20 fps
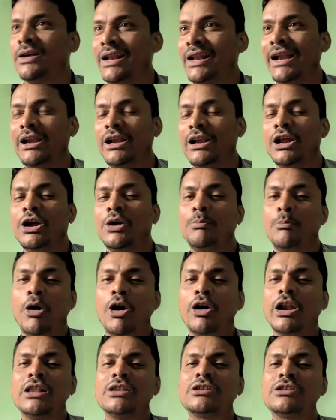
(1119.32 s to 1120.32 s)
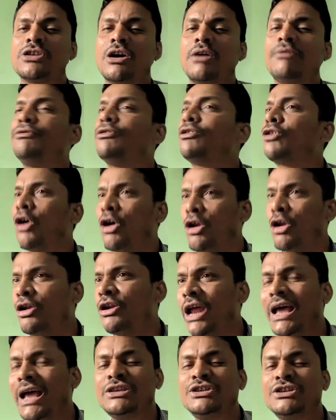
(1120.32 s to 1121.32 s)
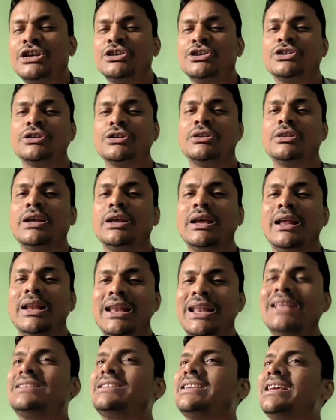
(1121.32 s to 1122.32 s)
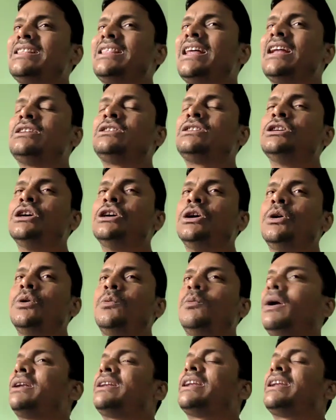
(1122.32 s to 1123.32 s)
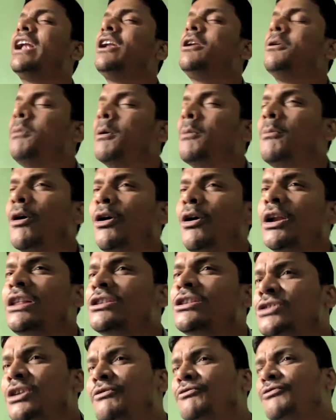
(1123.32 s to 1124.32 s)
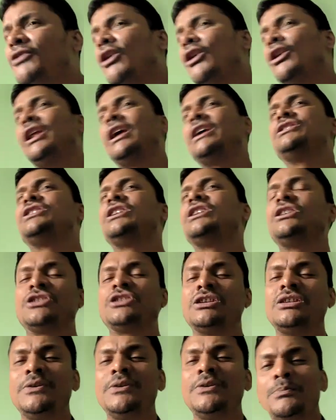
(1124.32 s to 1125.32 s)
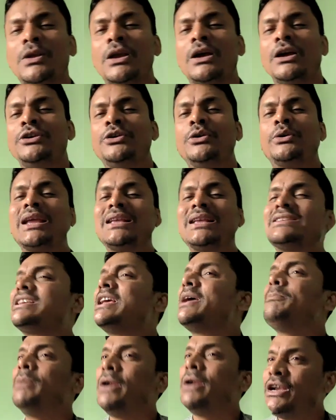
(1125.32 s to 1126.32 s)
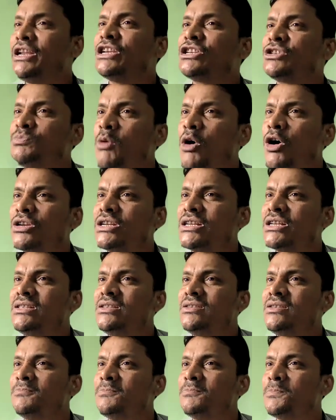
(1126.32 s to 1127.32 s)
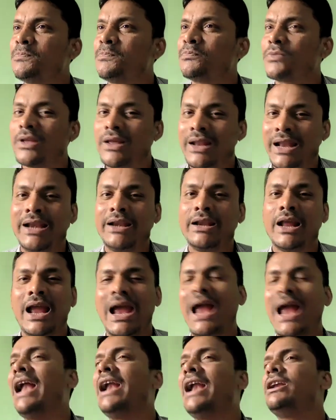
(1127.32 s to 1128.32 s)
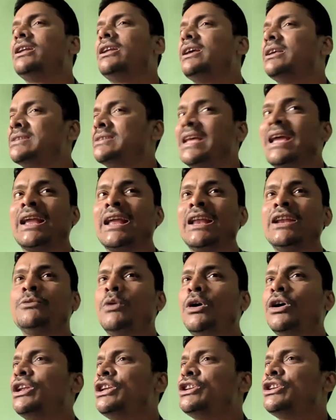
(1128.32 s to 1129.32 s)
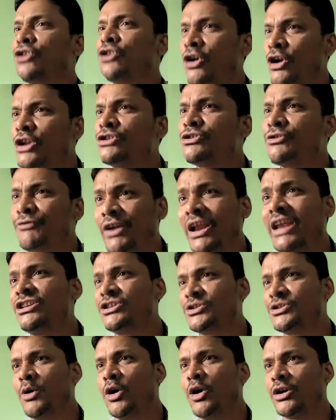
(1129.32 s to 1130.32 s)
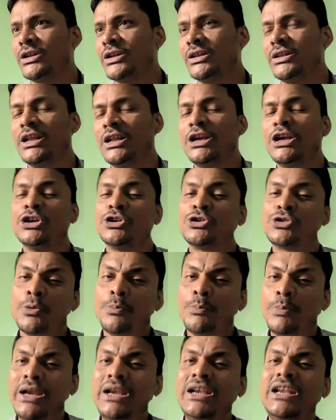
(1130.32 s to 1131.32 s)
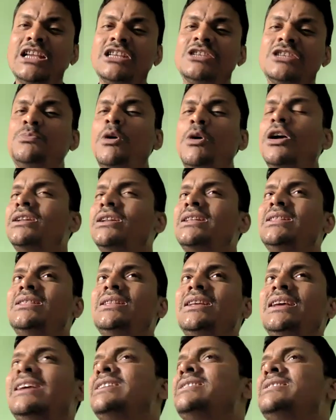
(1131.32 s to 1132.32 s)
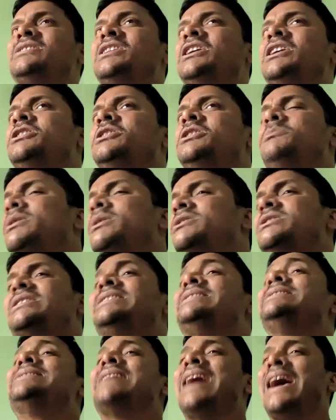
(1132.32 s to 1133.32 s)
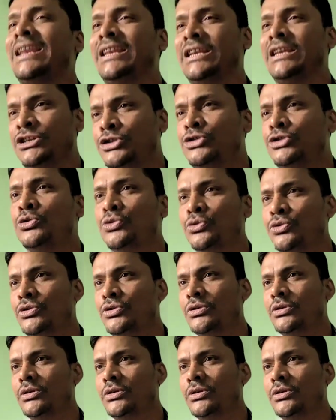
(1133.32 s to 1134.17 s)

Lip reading: right? Models of colonization. Let's say that what kind of a models of colonization? You can say British model, right? And second one is called as a French model. So British model is nothing but an indirect rule,